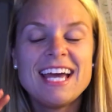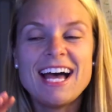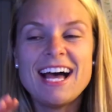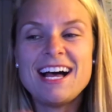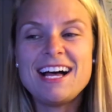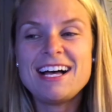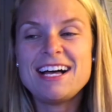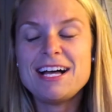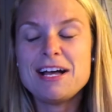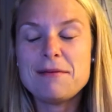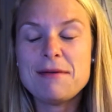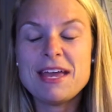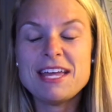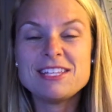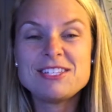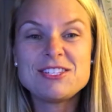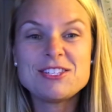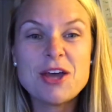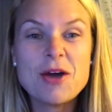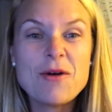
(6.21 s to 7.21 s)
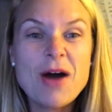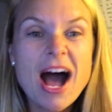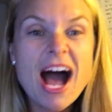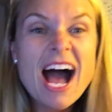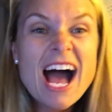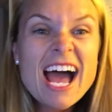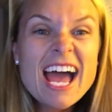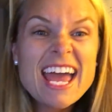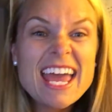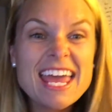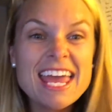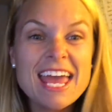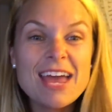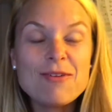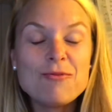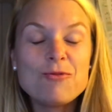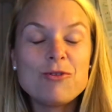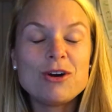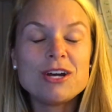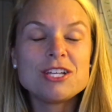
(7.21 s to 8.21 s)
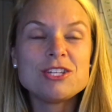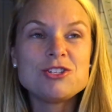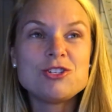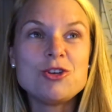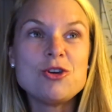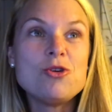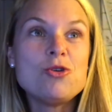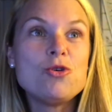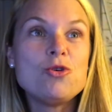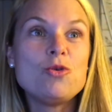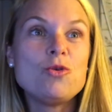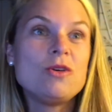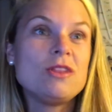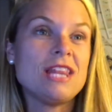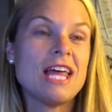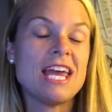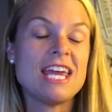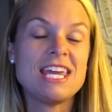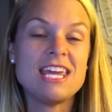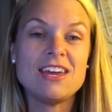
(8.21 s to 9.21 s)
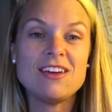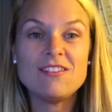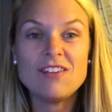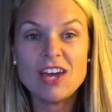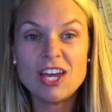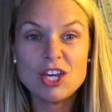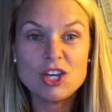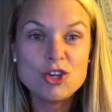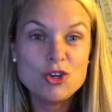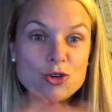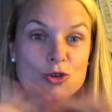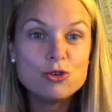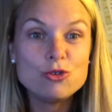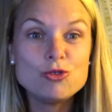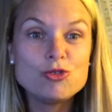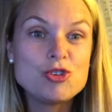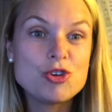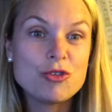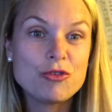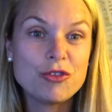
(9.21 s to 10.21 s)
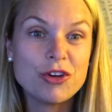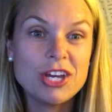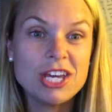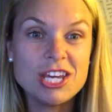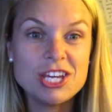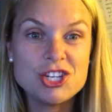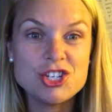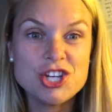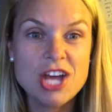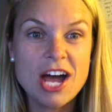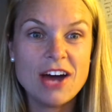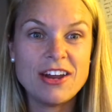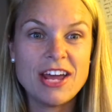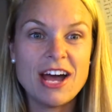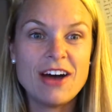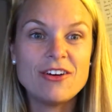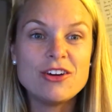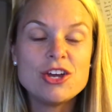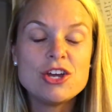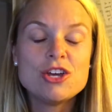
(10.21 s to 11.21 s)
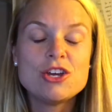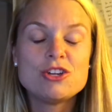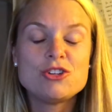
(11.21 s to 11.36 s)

Um, and so I want to like give a huge freaking shout out